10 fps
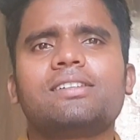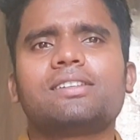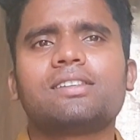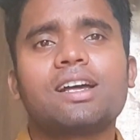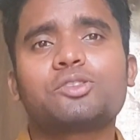
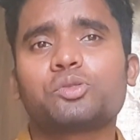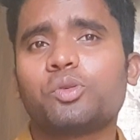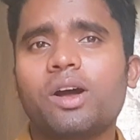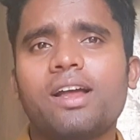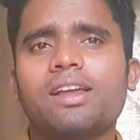that's
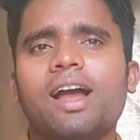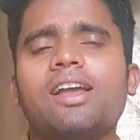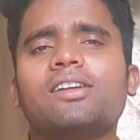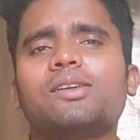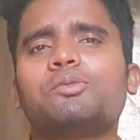why I
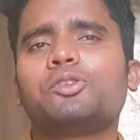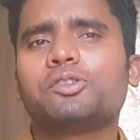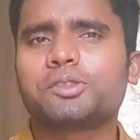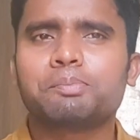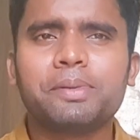unable
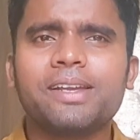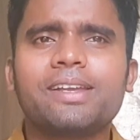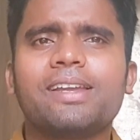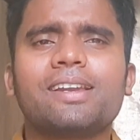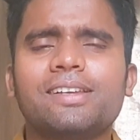to
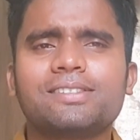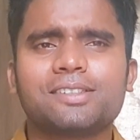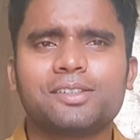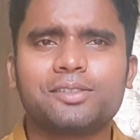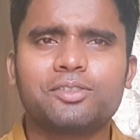speak
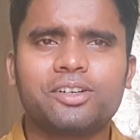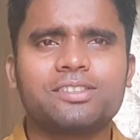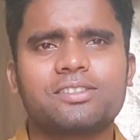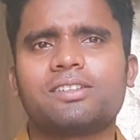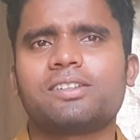English
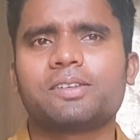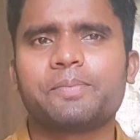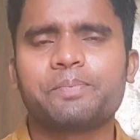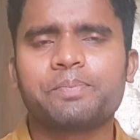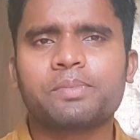faster.
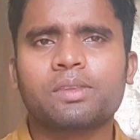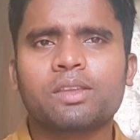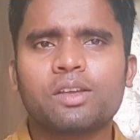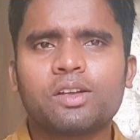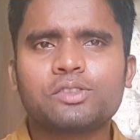
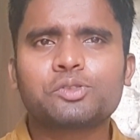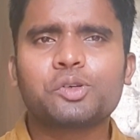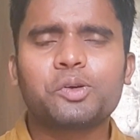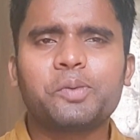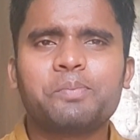
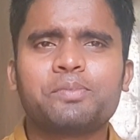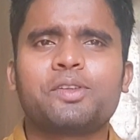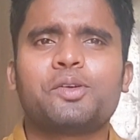So